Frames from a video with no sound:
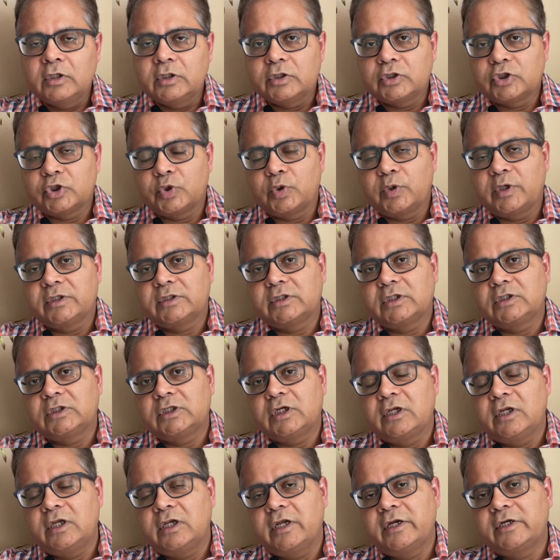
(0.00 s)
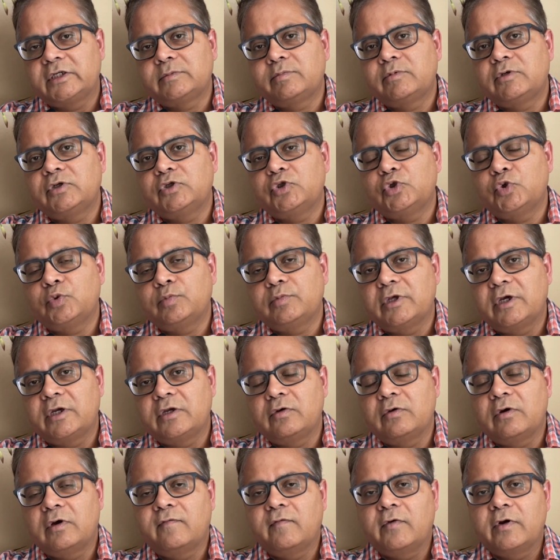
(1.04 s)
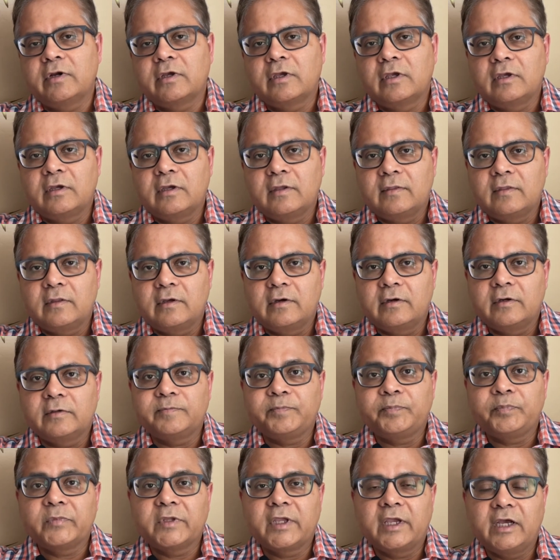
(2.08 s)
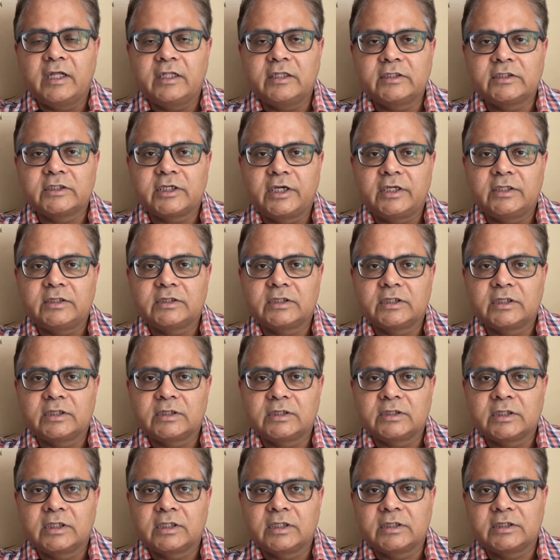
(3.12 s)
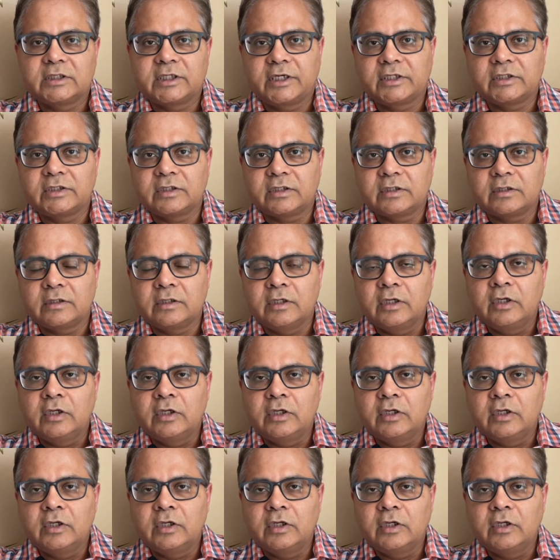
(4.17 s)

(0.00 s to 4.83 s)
So essentially, let's presume that you are working in the health sciences sector.